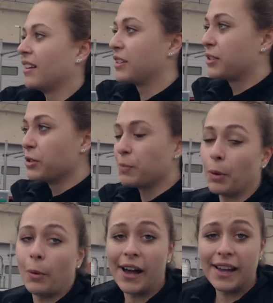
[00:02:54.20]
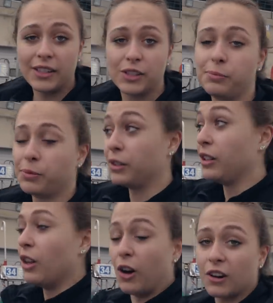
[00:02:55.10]
it's super wide, super
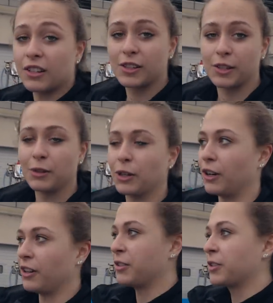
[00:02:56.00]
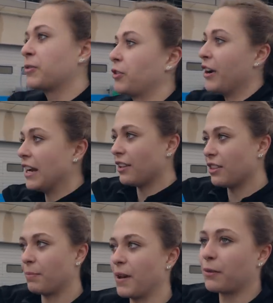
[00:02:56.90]
long, so we got a straight
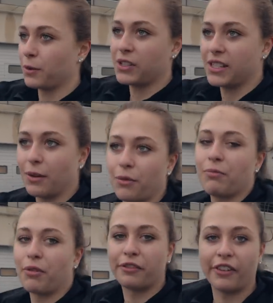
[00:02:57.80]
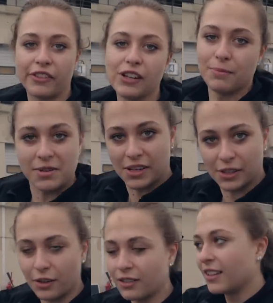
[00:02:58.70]
on the back, which is like one point five kilometers
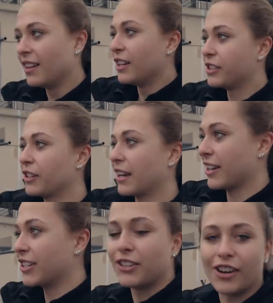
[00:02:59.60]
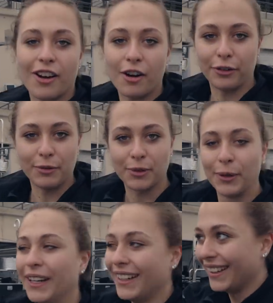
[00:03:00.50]
long, so you can actually drink a coffee in
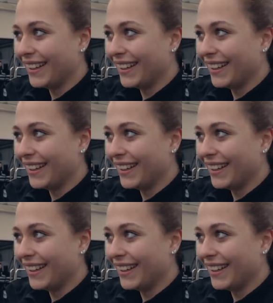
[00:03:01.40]
between.